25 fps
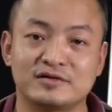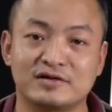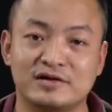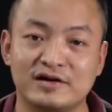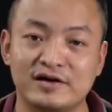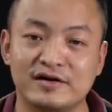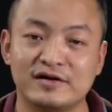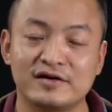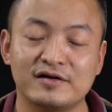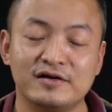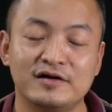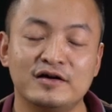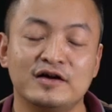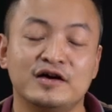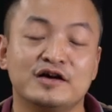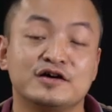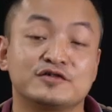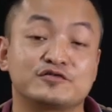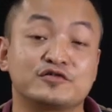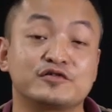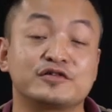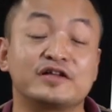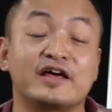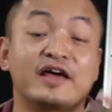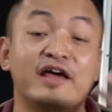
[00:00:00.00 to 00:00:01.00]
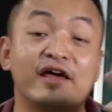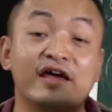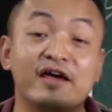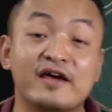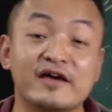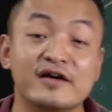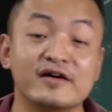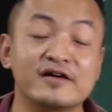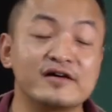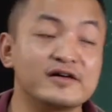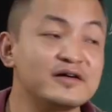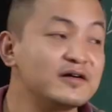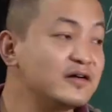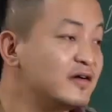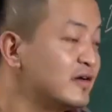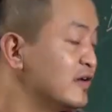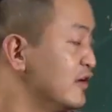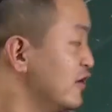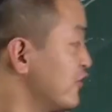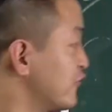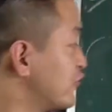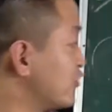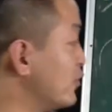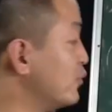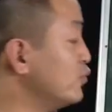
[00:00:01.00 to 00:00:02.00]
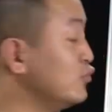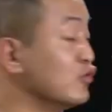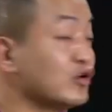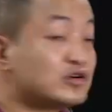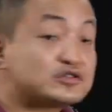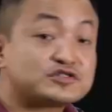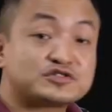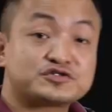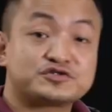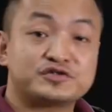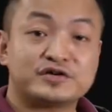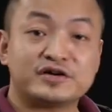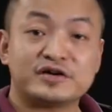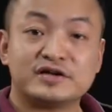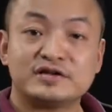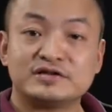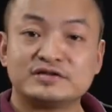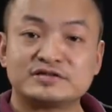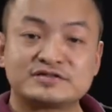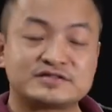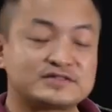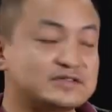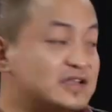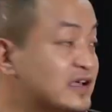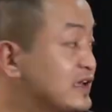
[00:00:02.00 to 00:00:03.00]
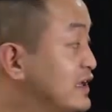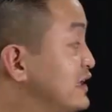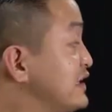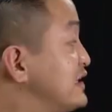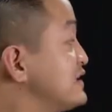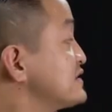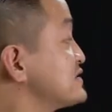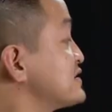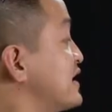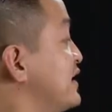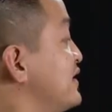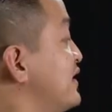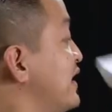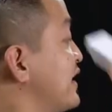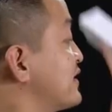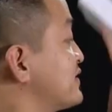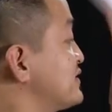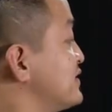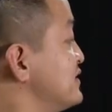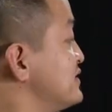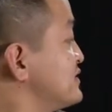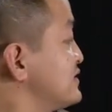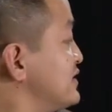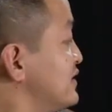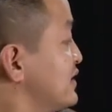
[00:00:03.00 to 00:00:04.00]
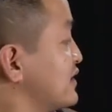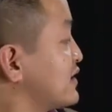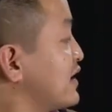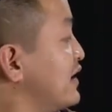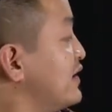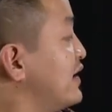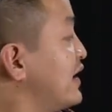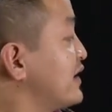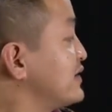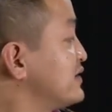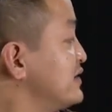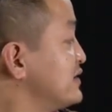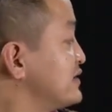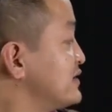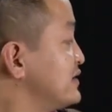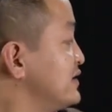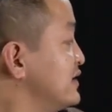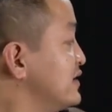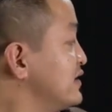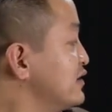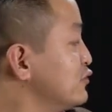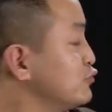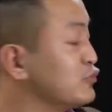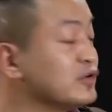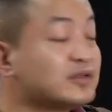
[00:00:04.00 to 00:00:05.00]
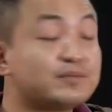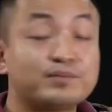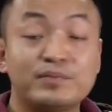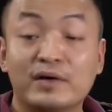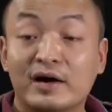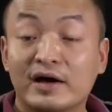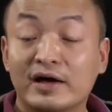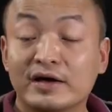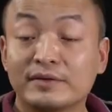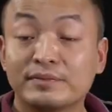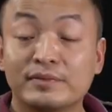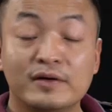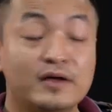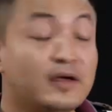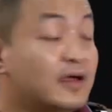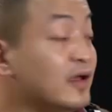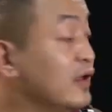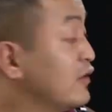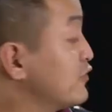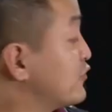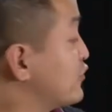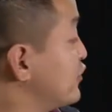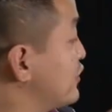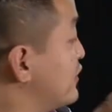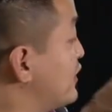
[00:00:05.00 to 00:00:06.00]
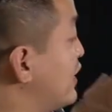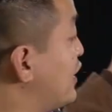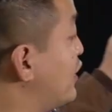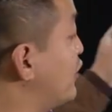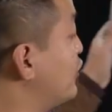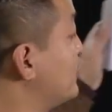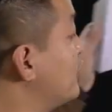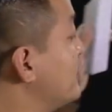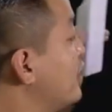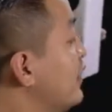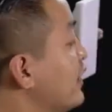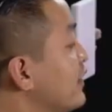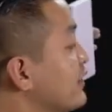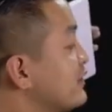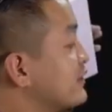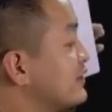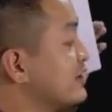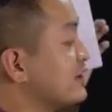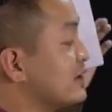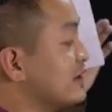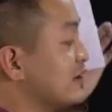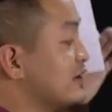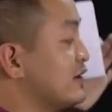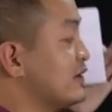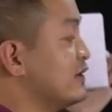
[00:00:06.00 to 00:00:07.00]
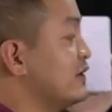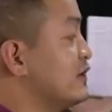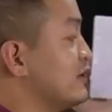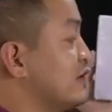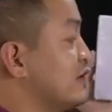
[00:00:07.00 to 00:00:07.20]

clear? So the air from nostrils, like it is connected till windpipe. So now the